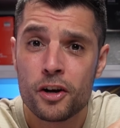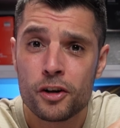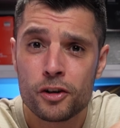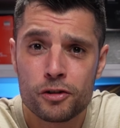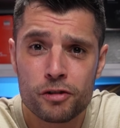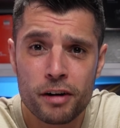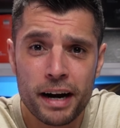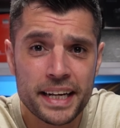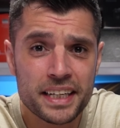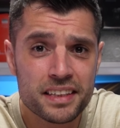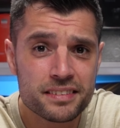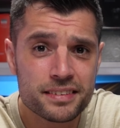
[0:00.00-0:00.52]

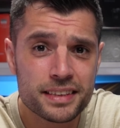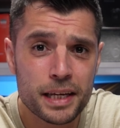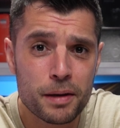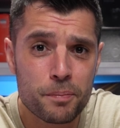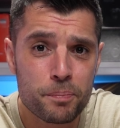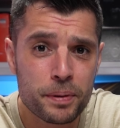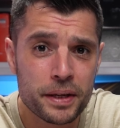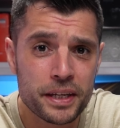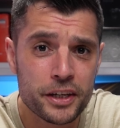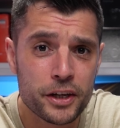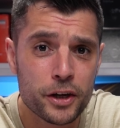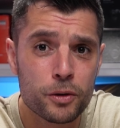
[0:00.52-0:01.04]
Great
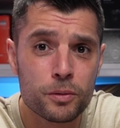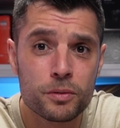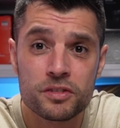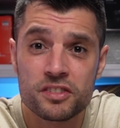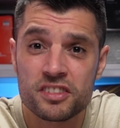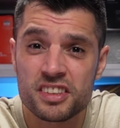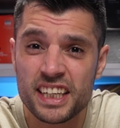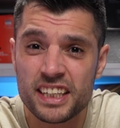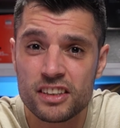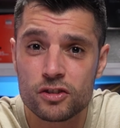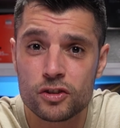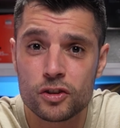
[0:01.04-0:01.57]
CPU,
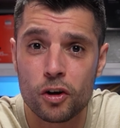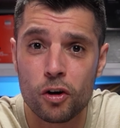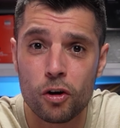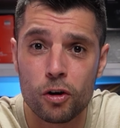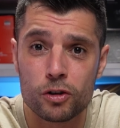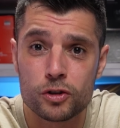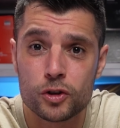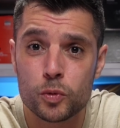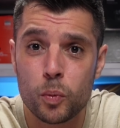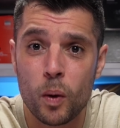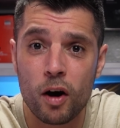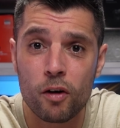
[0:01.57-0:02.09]

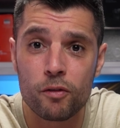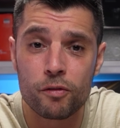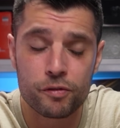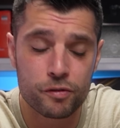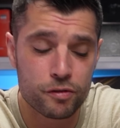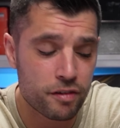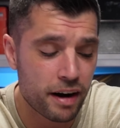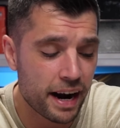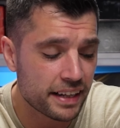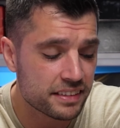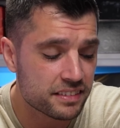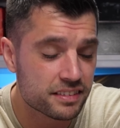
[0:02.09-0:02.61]
6-core, 12
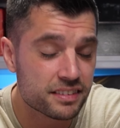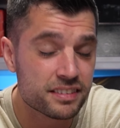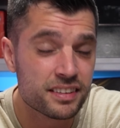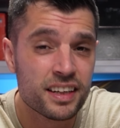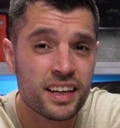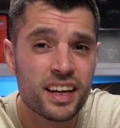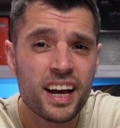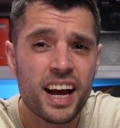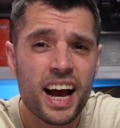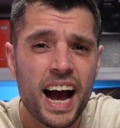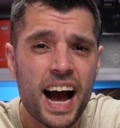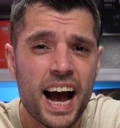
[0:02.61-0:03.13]
threads,
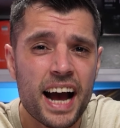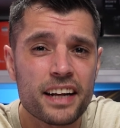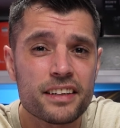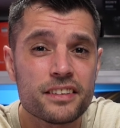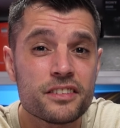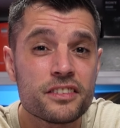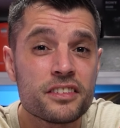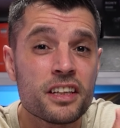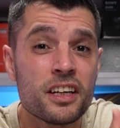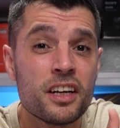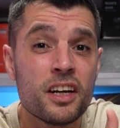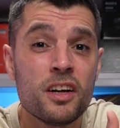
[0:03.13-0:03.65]

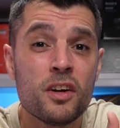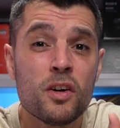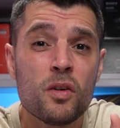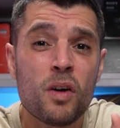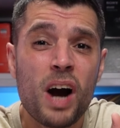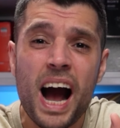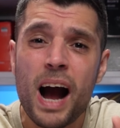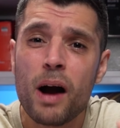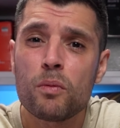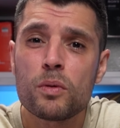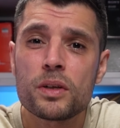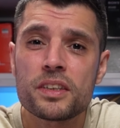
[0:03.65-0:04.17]
and
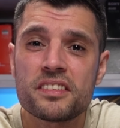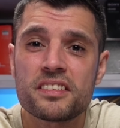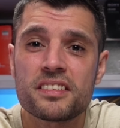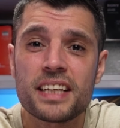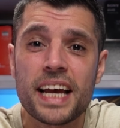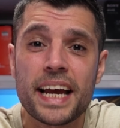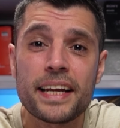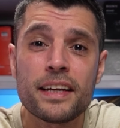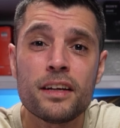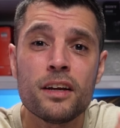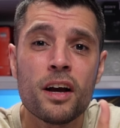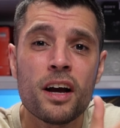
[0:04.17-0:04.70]
I would
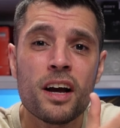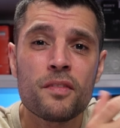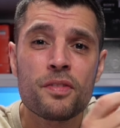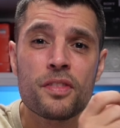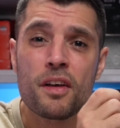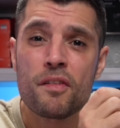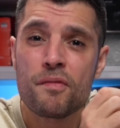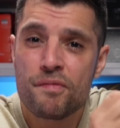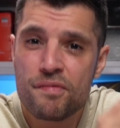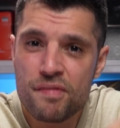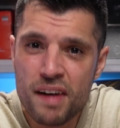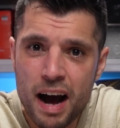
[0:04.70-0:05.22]
say
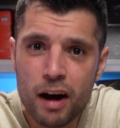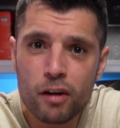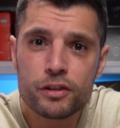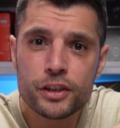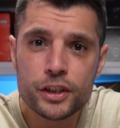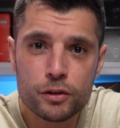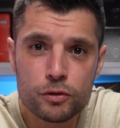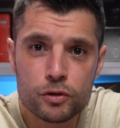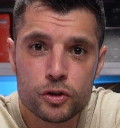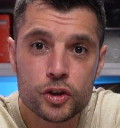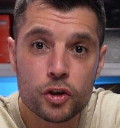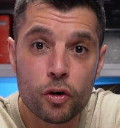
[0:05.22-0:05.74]
the
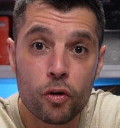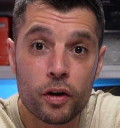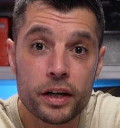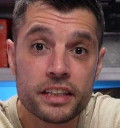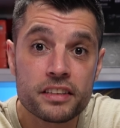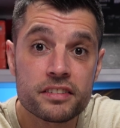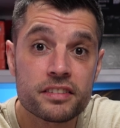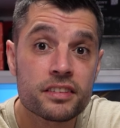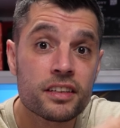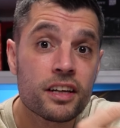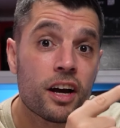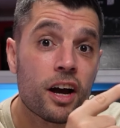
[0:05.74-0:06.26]
value
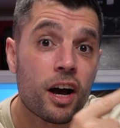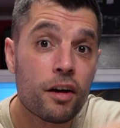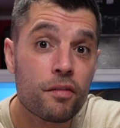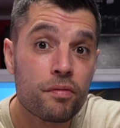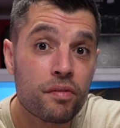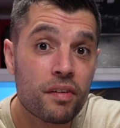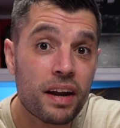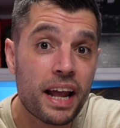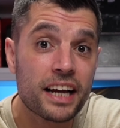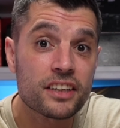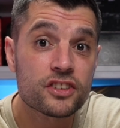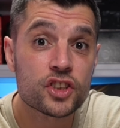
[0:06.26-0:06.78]
choice of
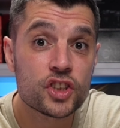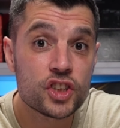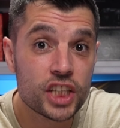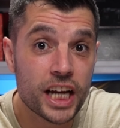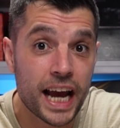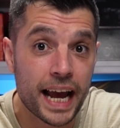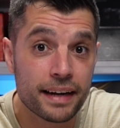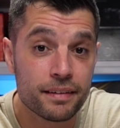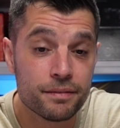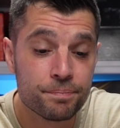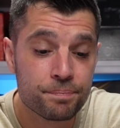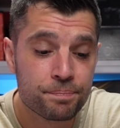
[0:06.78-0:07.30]
last
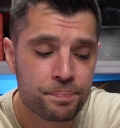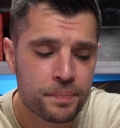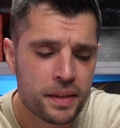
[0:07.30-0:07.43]
gen.